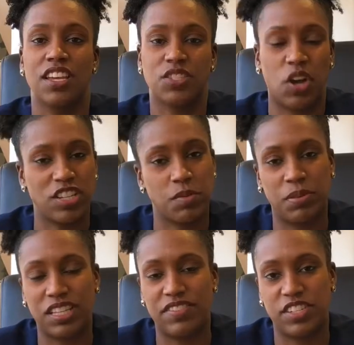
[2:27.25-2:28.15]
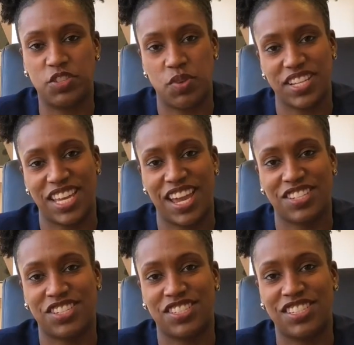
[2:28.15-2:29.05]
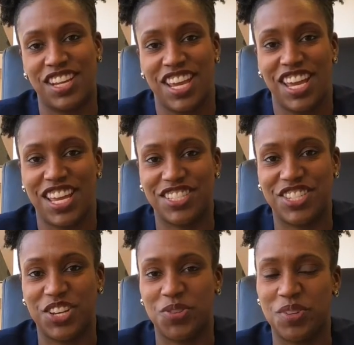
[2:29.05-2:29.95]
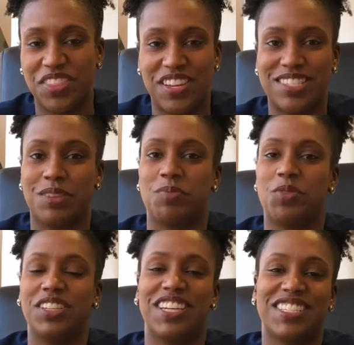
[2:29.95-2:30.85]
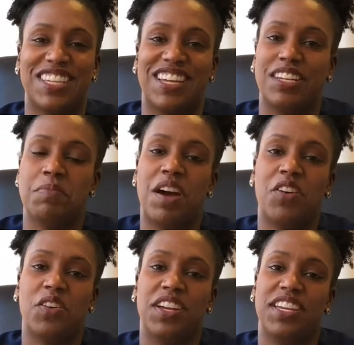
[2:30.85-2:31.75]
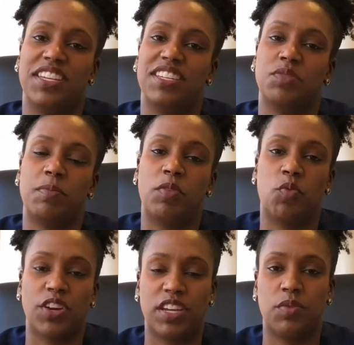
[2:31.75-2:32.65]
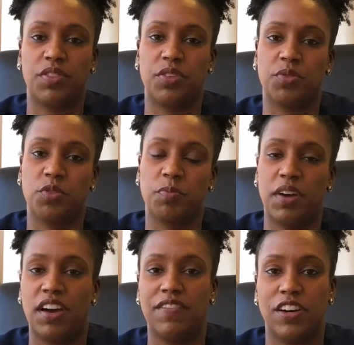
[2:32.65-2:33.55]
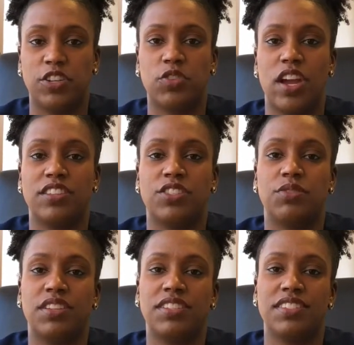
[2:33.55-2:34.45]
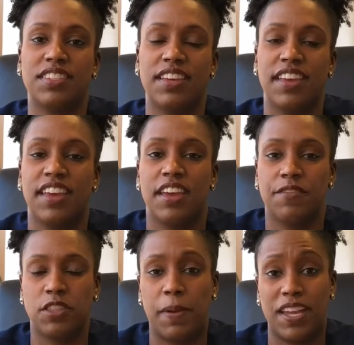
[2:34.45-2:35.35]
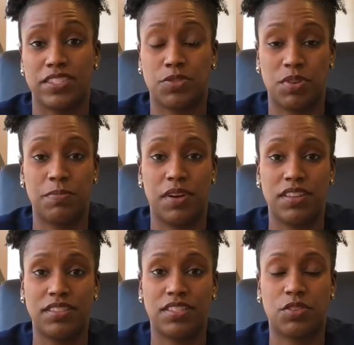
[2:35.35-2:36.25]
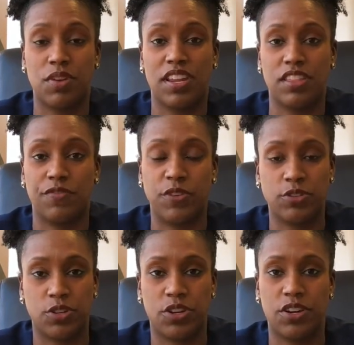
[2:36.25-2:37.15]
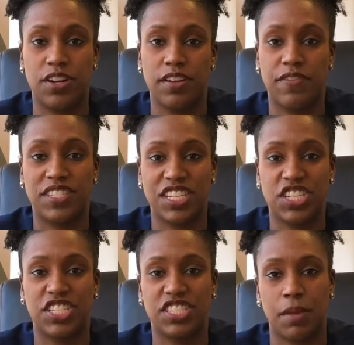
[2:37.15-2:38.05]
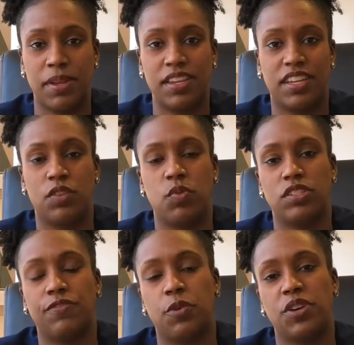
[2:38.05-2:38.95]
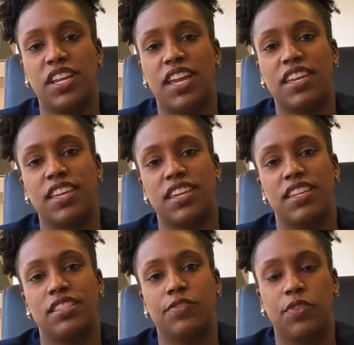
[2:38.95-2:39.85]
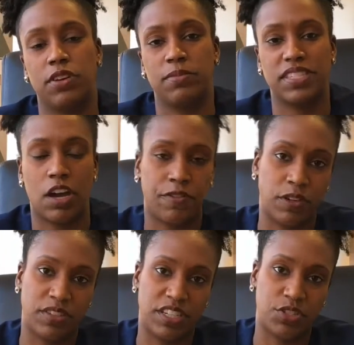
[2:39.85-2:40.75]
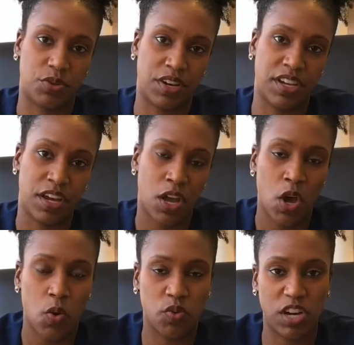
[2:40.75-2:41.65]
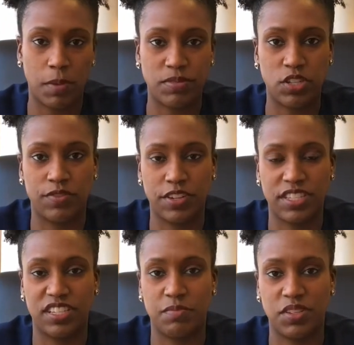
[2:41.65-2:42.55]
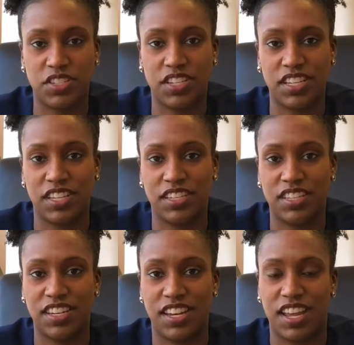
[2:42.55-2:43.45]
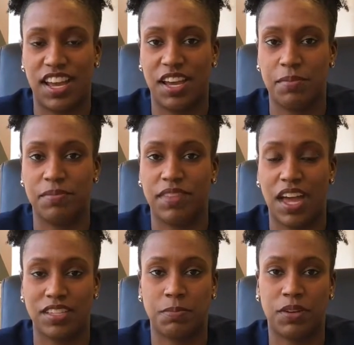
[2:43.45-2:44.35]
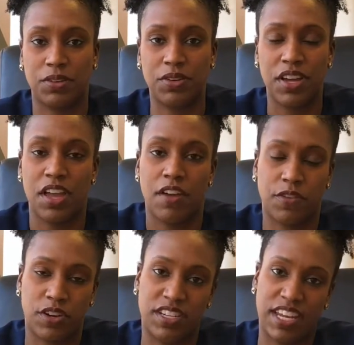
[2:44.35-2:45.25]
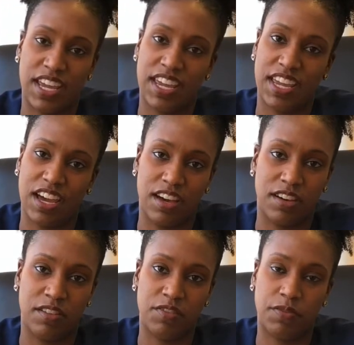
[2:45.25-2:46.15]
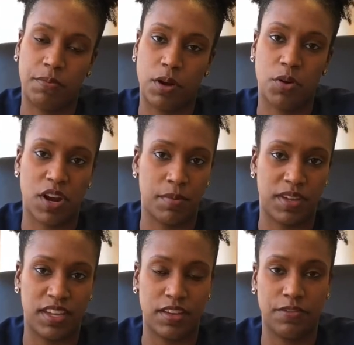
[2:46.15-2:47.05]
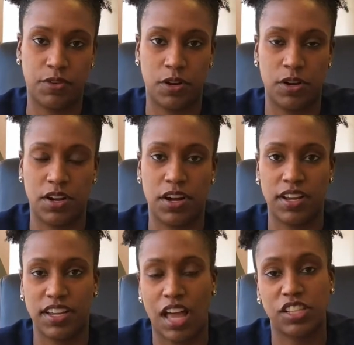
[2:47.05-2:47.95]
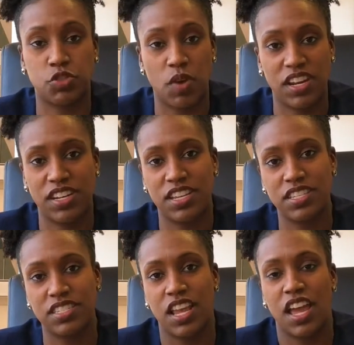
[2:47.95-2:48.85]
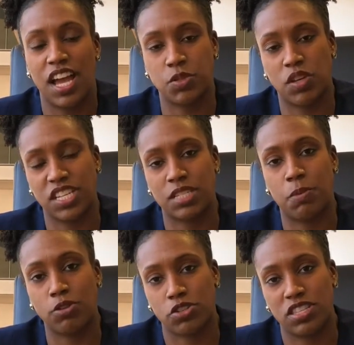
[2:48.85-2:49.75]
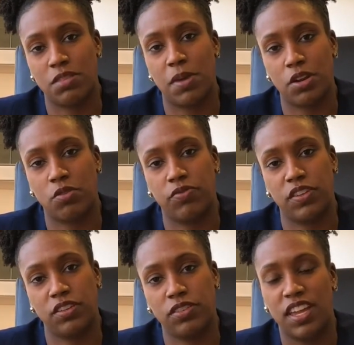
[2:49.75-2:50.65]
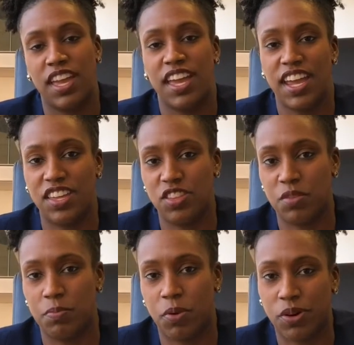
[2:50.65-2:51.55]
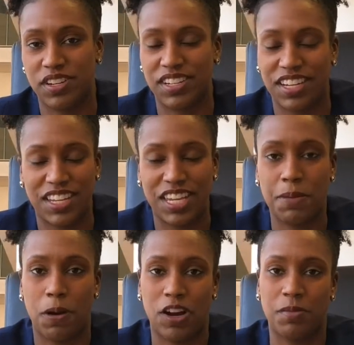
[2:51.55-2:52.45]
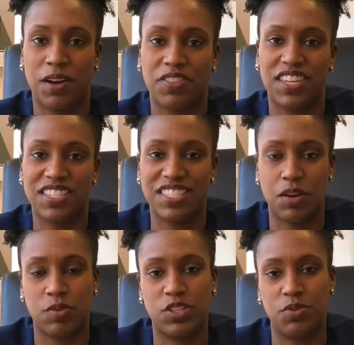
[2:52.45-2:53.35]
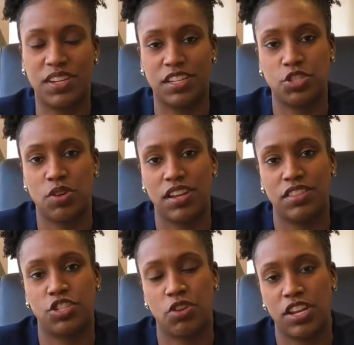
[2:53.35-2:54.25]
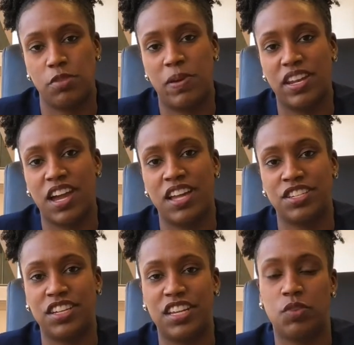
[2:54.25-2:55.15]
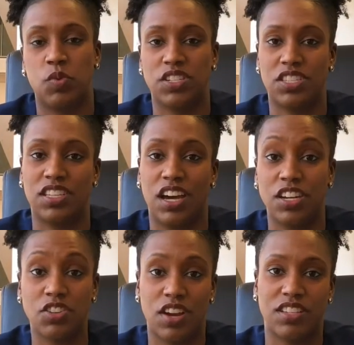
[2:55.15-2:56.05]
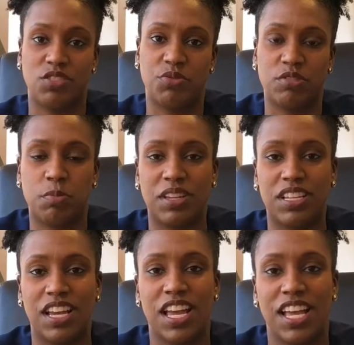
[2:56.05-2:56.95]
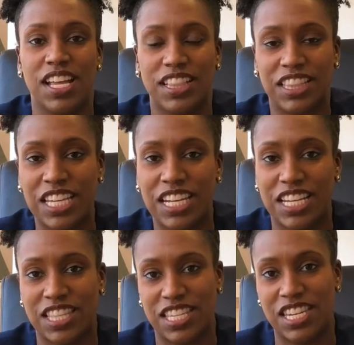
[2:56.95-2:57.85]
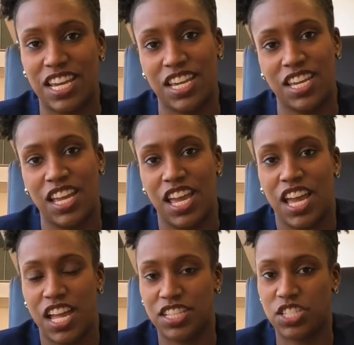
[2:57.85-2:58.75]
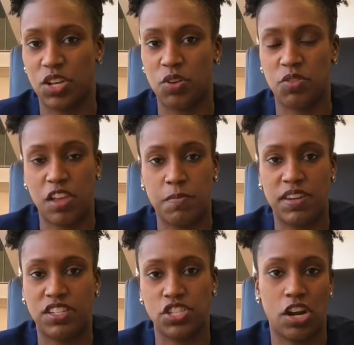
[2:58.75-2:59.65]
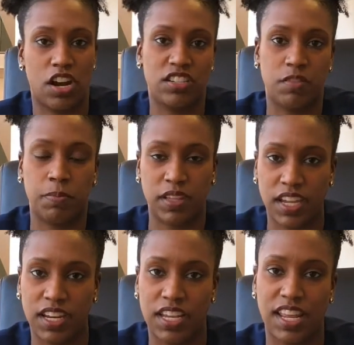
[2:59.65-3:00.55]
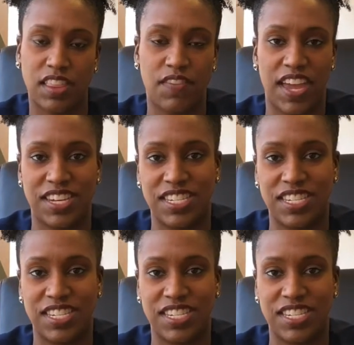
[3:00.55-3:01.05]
So I also believe in direct action. And so one of the things I'm really excited about is we've been working with a group of undergrad students for the past 3 months, creating the Future Physician Summit, in which 48 kids from Southfield and Detroit will come up to the University of Michigan Hospital for a day of programming for college readiness as well as exposure to the medical field. And the important and key part about this is that we're doing a train the trainer pedagogy in which the undergrad students will be leading the day. And so they've been in charge of planning, they've had